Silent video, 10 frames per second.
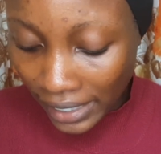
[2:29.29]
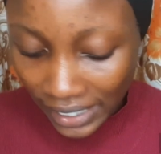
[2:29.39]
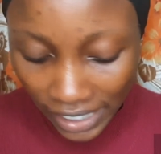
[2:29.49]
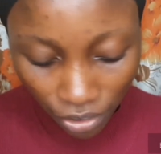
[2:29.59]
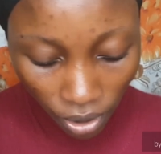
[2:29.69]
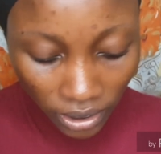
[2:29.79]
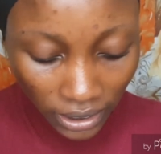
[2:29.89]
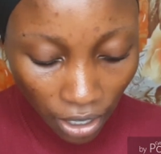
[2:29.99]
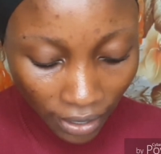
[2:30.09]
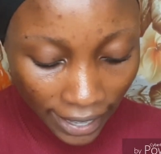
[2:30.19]
Then there's one
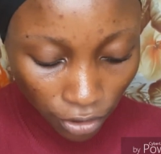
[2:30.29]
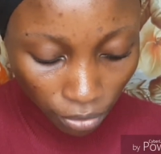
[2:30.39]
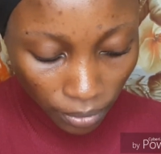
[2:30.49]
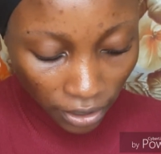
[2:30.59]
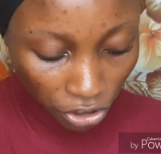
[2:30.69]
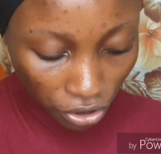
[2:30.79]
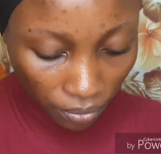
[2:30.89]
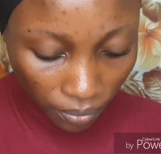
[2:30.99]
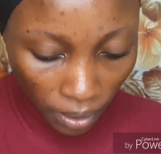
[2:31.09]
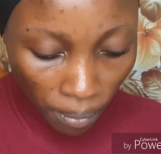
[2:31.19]
thing I would like to mention.